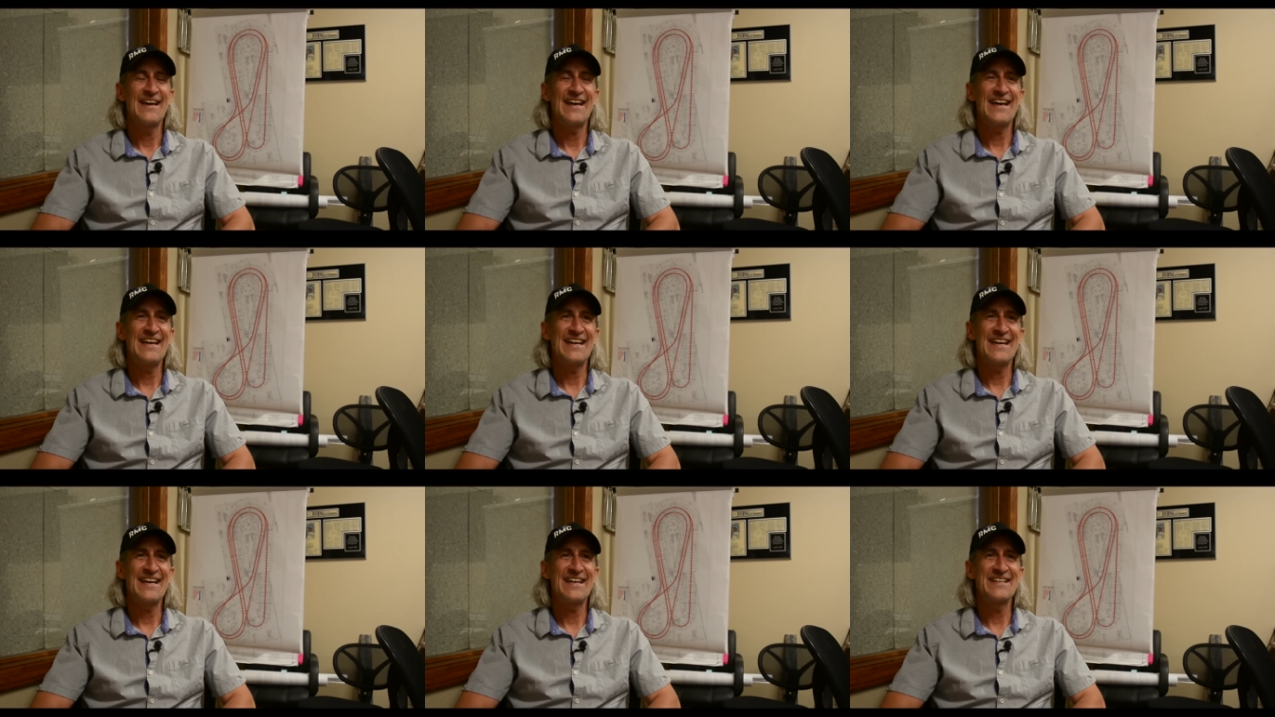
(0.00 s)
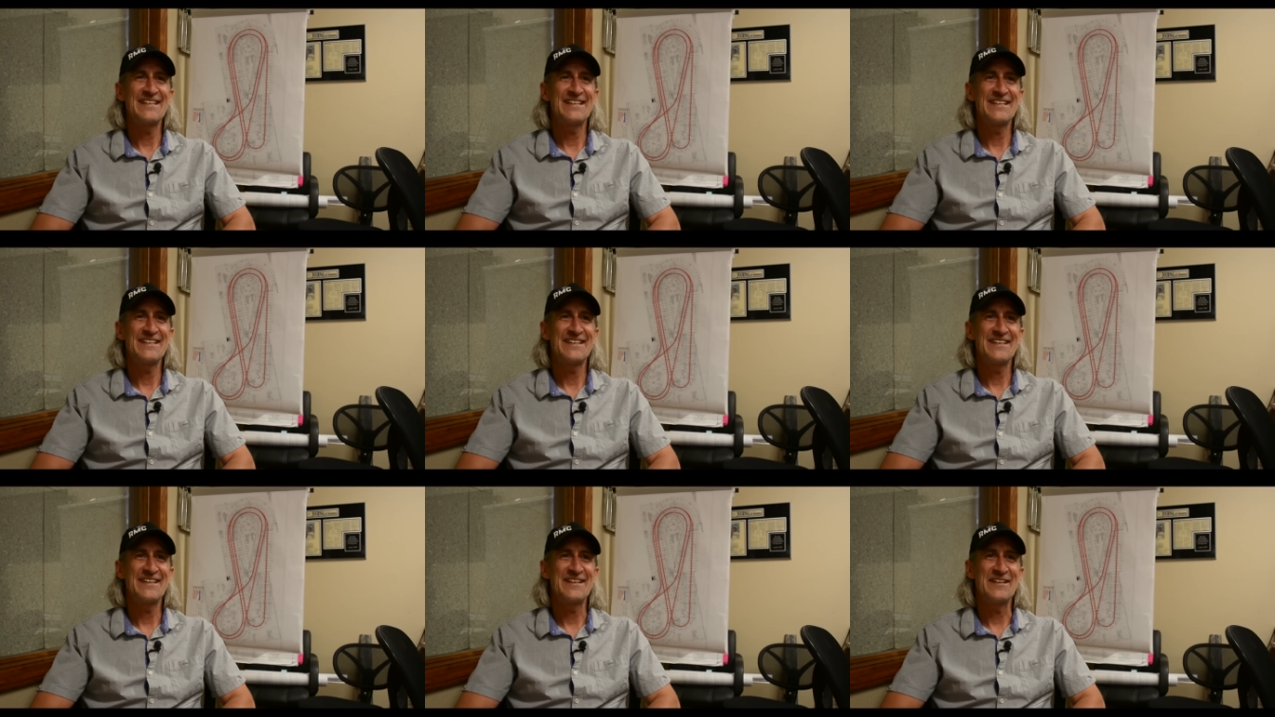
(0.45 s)

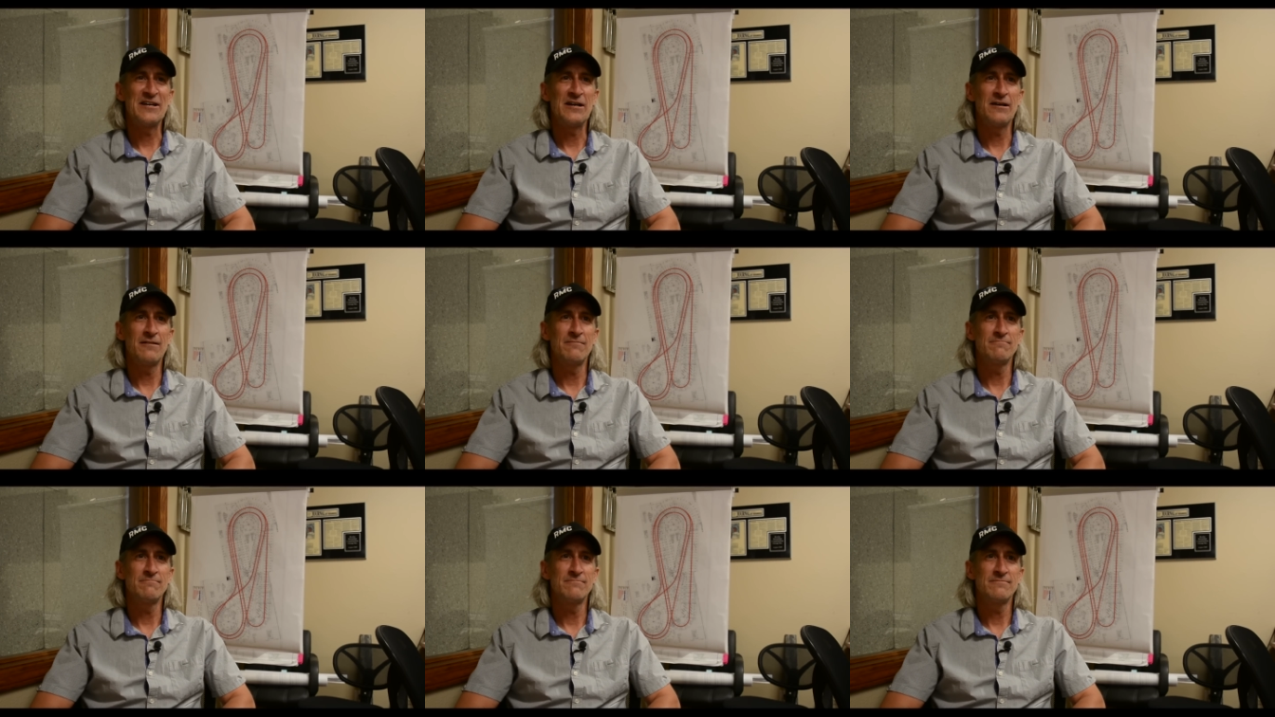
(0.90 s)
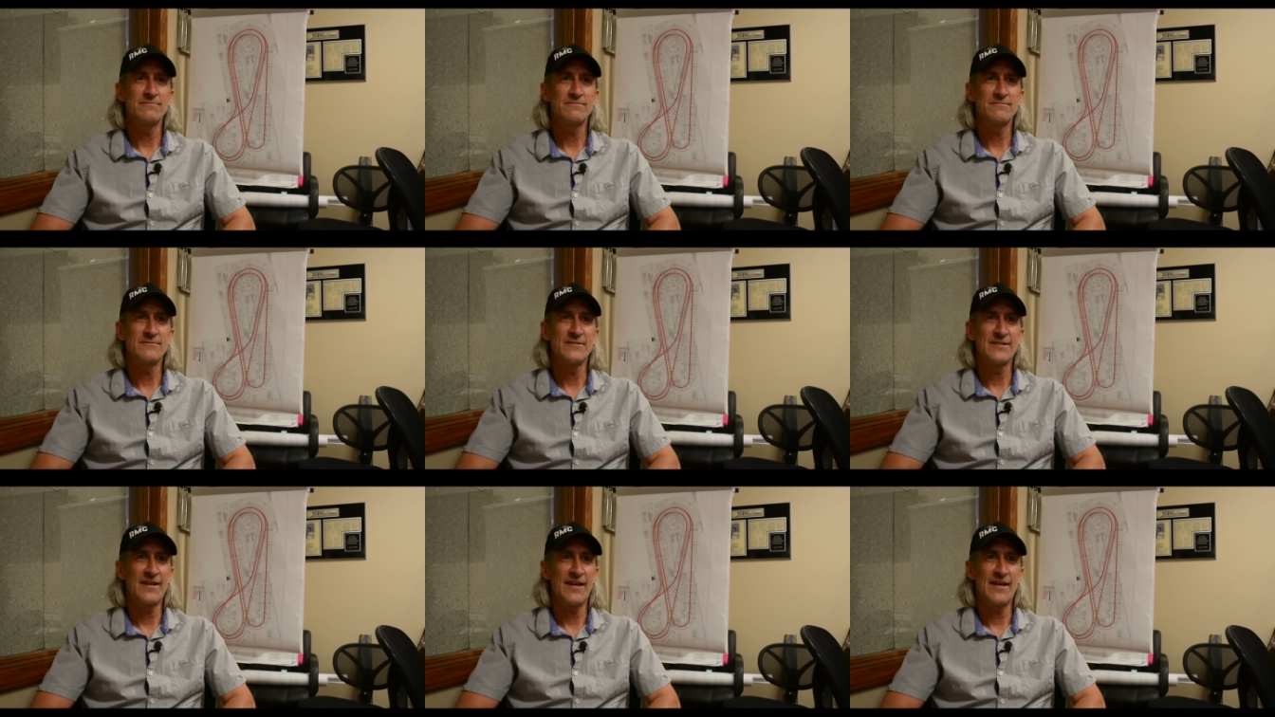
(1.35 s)
And um,
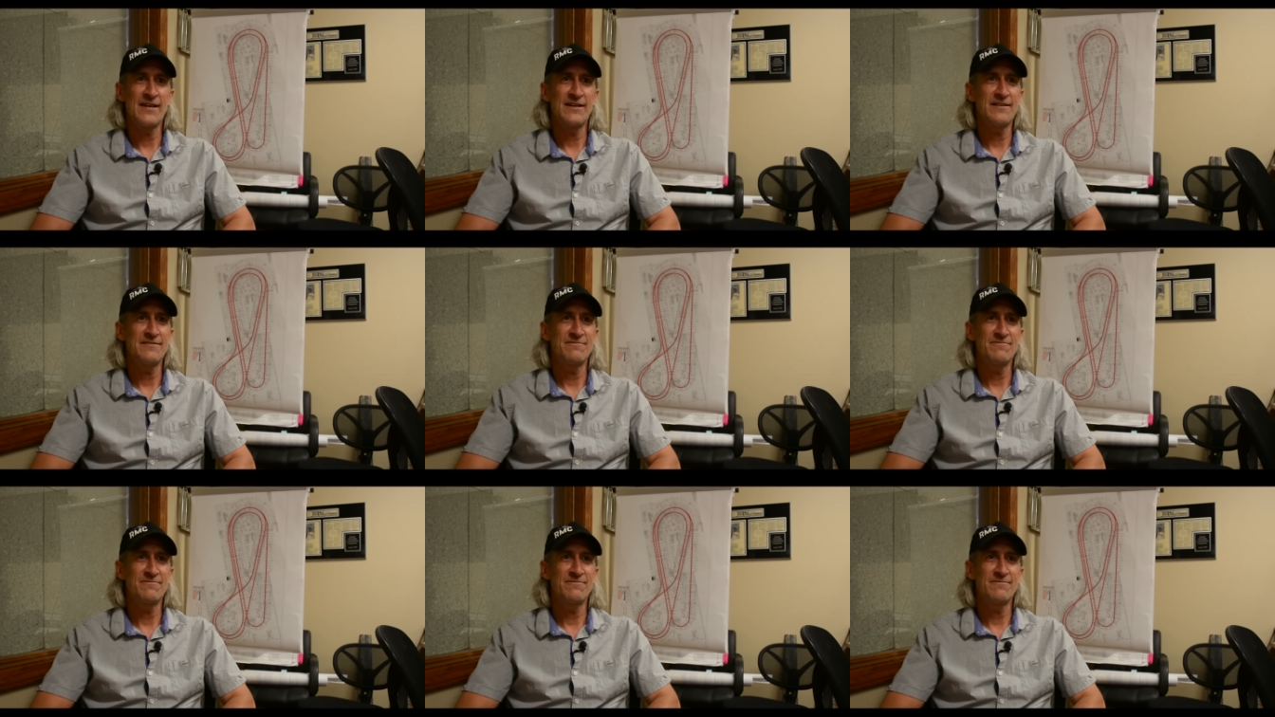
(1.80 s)
you, can't,